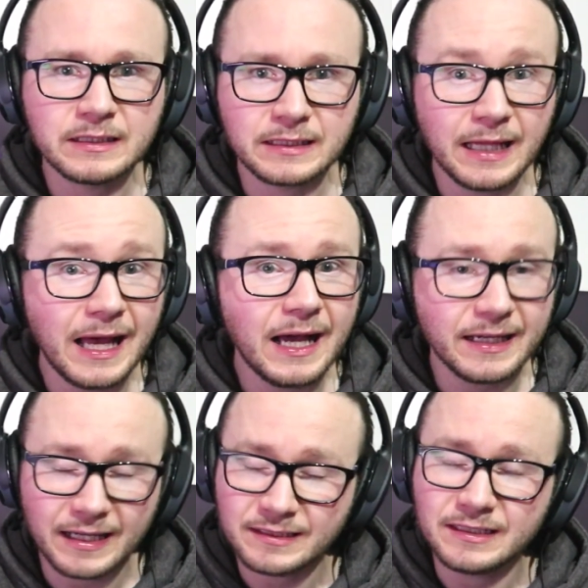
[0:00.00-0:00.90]
Clarke
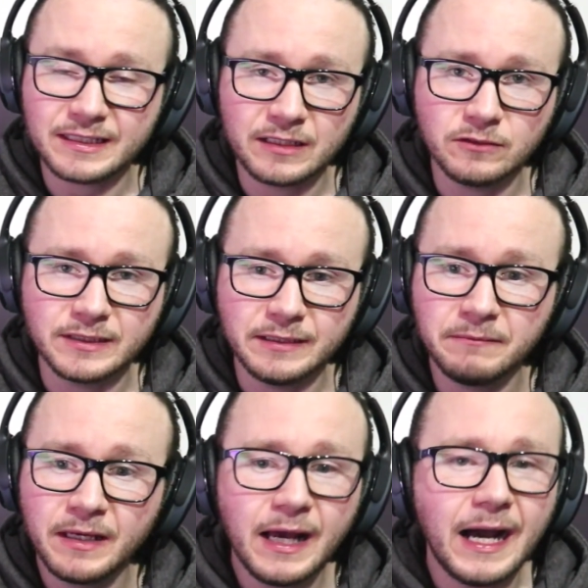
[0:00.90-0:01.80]
actually killed him,
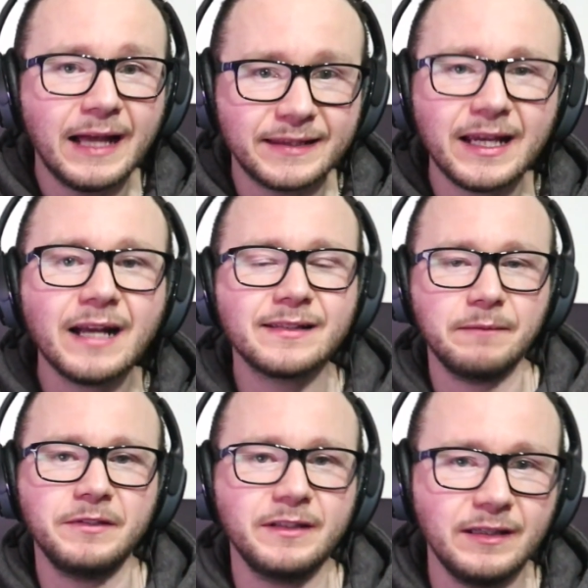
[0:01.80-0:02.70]
and they
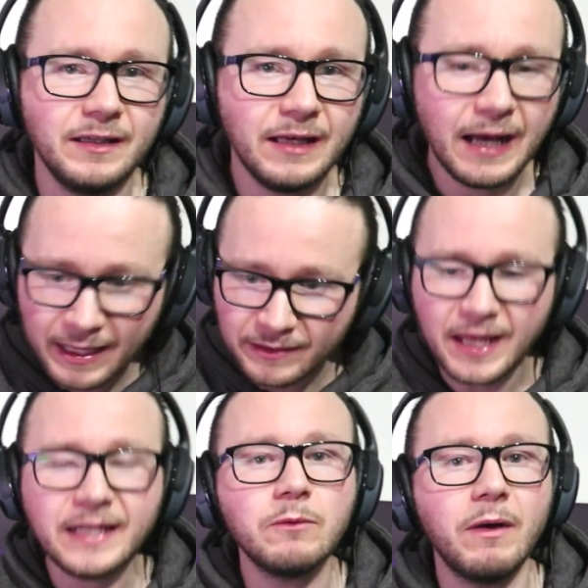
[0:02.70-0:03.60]
accepted it and
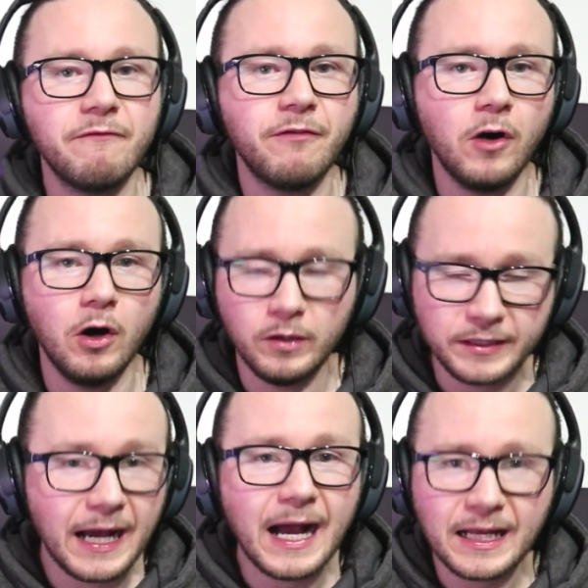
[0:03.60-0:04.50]
then you went forward
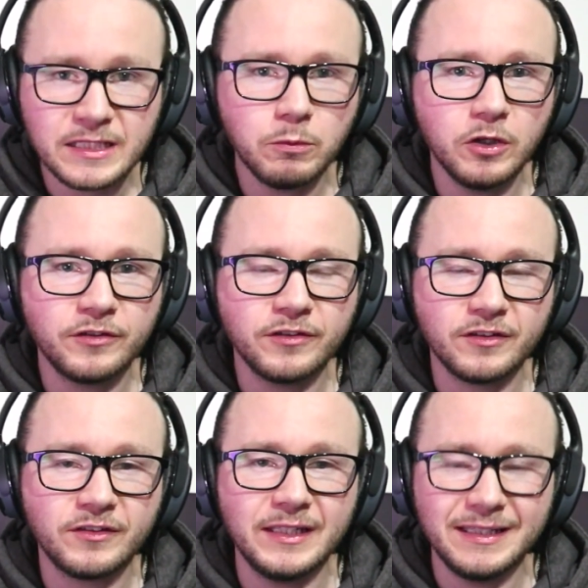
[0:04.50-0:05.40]
and you worked as a
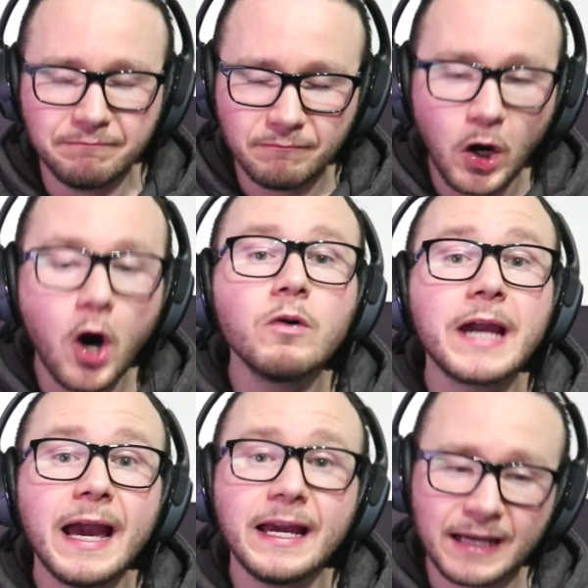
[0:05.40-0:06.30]
team.
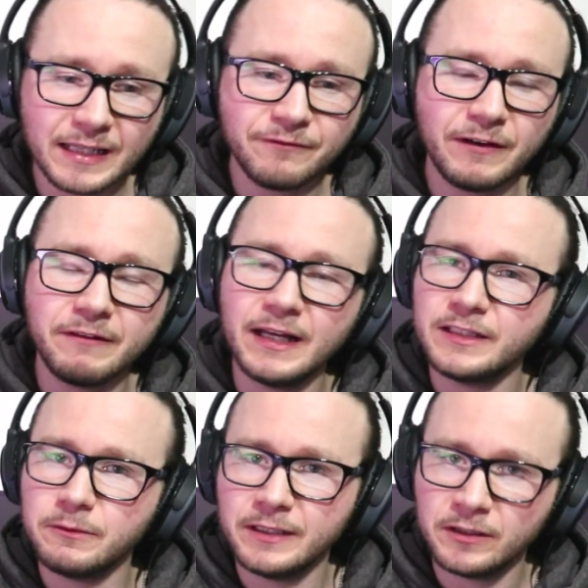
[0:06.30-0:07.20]
Okay, at the very end,
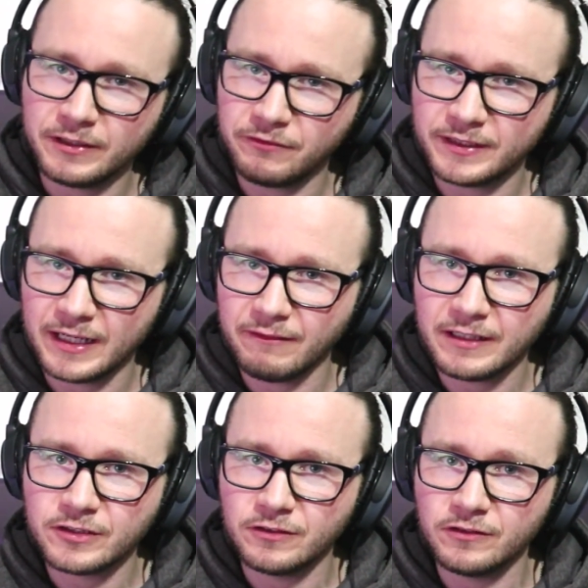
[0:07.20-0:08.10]
you went on different
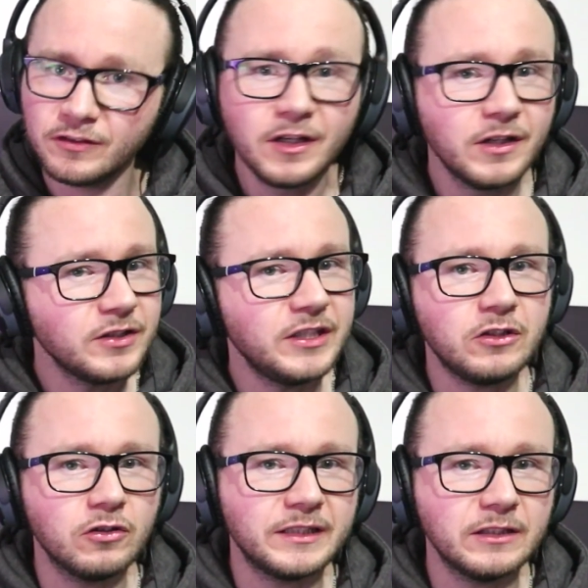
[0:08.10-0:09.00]
directions. She
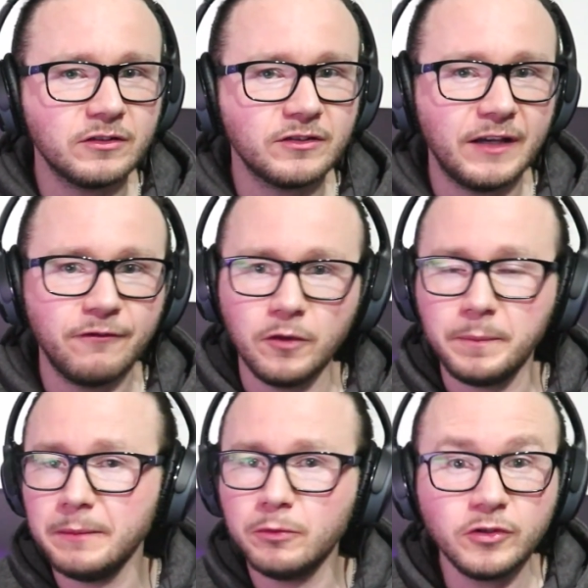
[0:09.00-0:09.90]
cut a deal to save her
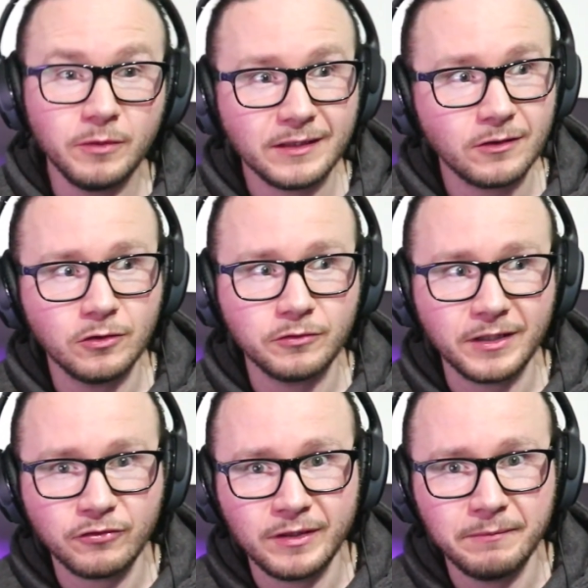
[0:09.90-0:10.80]
people. You had to go to
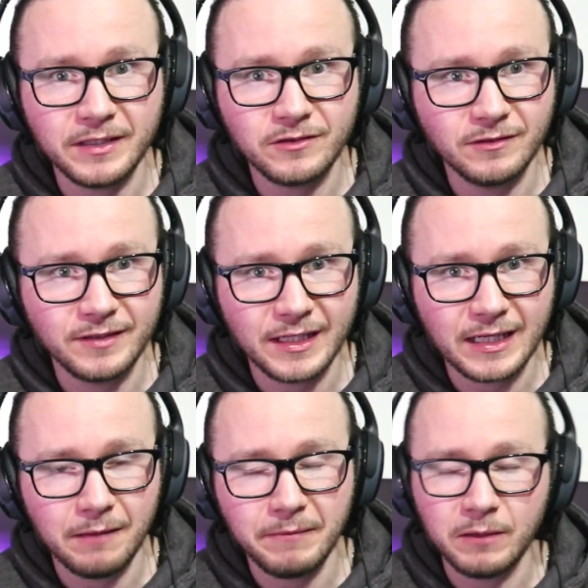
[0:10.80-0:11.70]
extreme measures and take
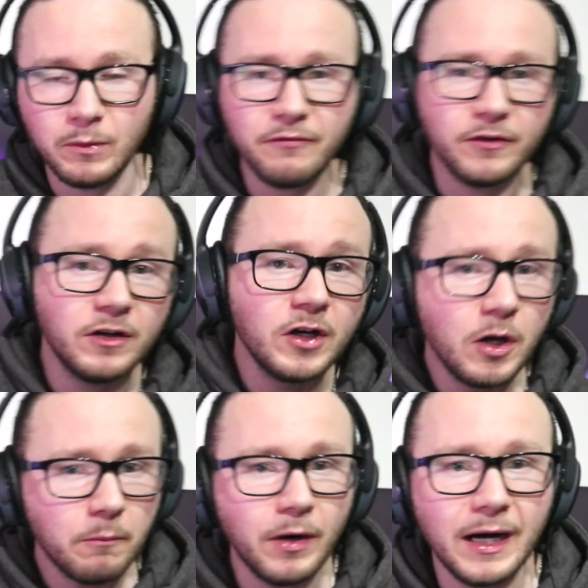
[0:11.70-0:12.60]
out Mount Weather.
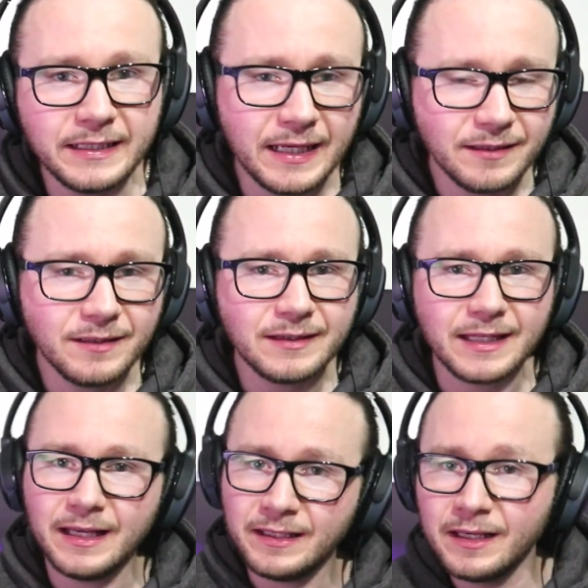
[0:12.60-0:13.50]
But at the end of the
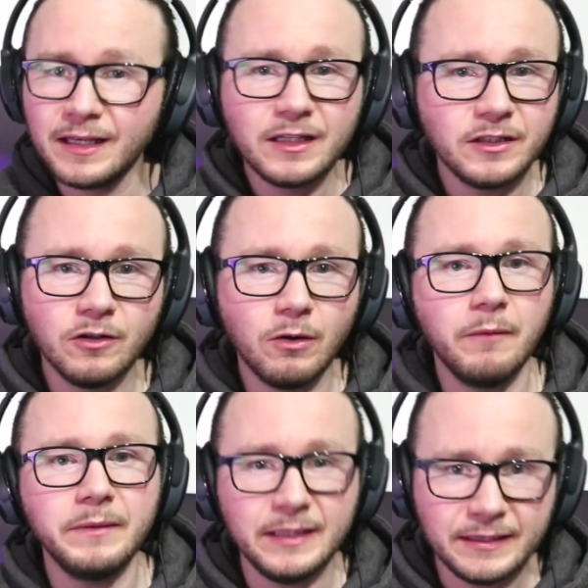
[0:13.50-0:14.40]
day, you know what I
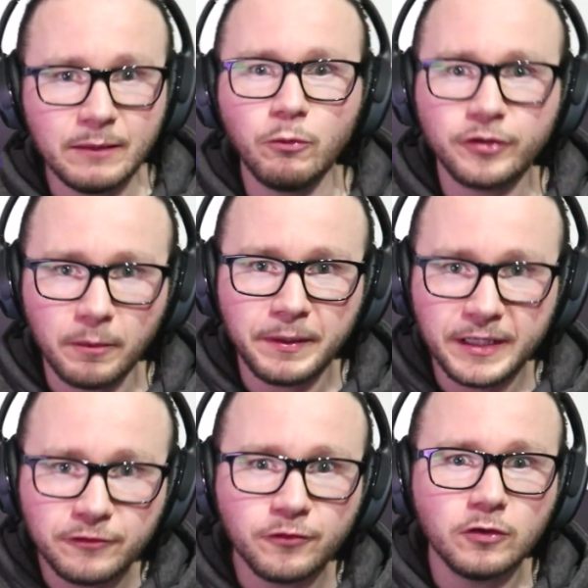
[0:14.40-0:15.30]
mean? There was a
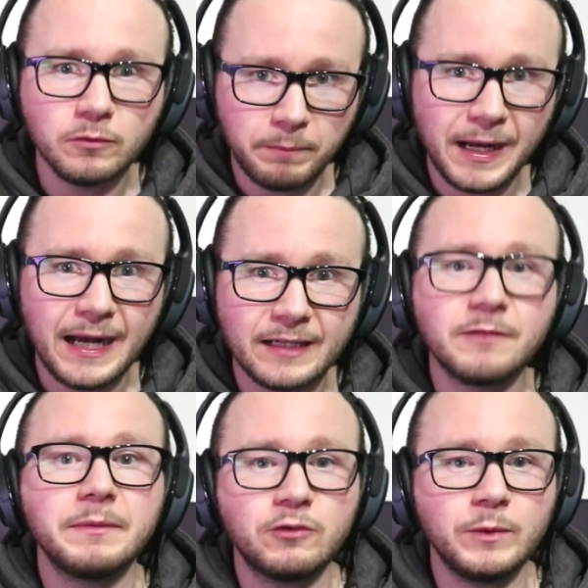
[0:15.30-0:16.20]
peaceful pact
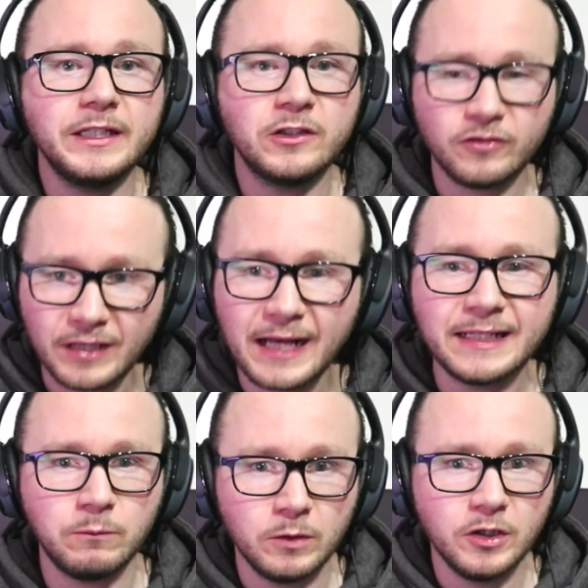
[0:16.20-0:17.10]
between us and
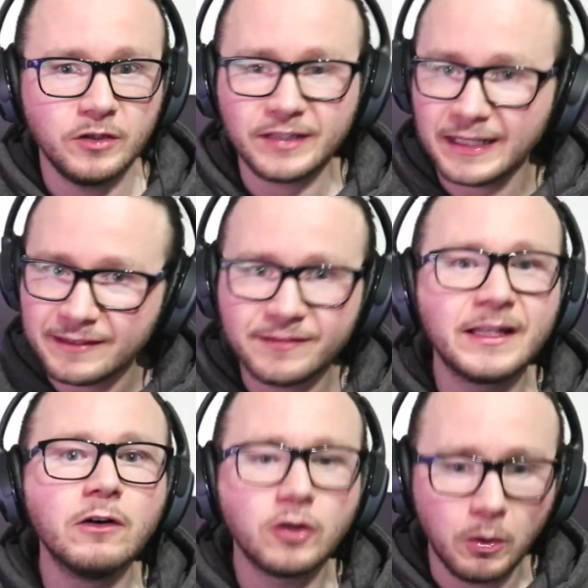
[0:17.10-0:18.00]
it worked. And it's
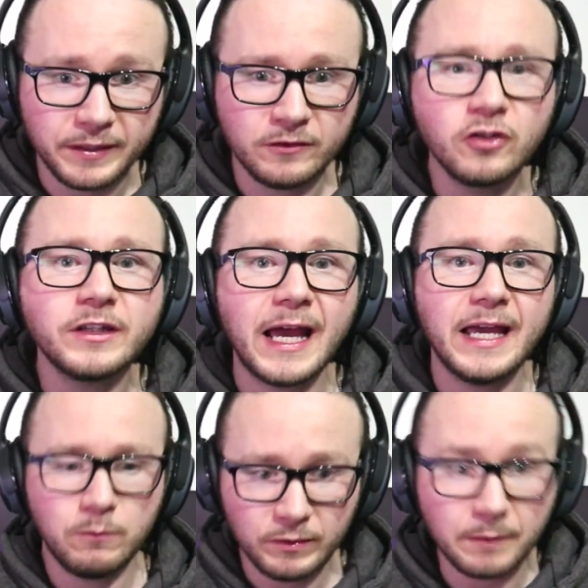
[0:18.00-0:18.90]
still going today
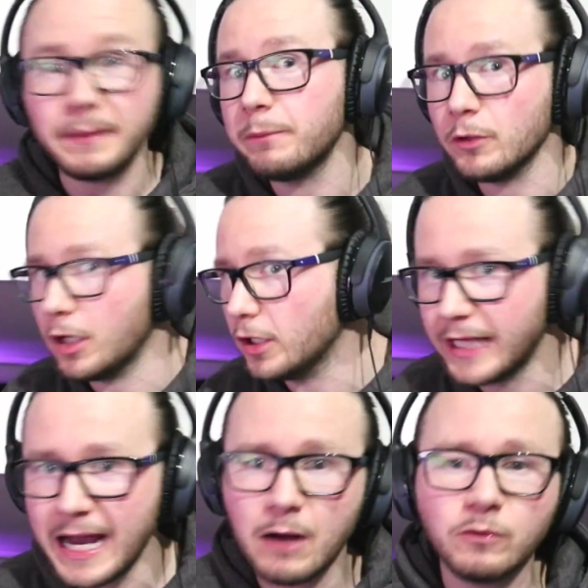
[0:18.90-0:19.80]
with the people on the
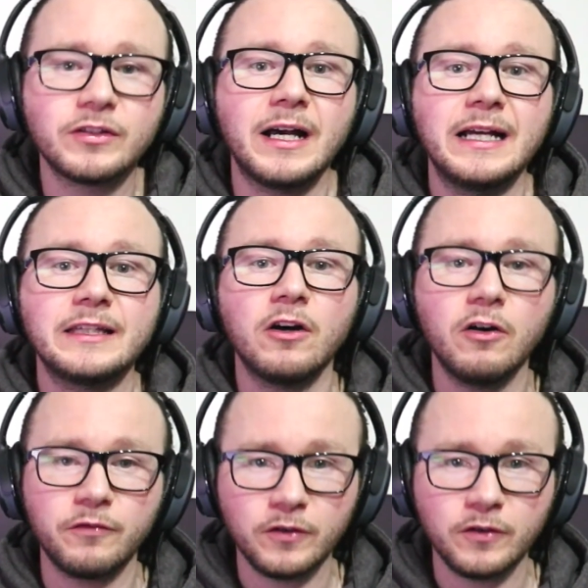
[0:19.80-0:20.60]
outside of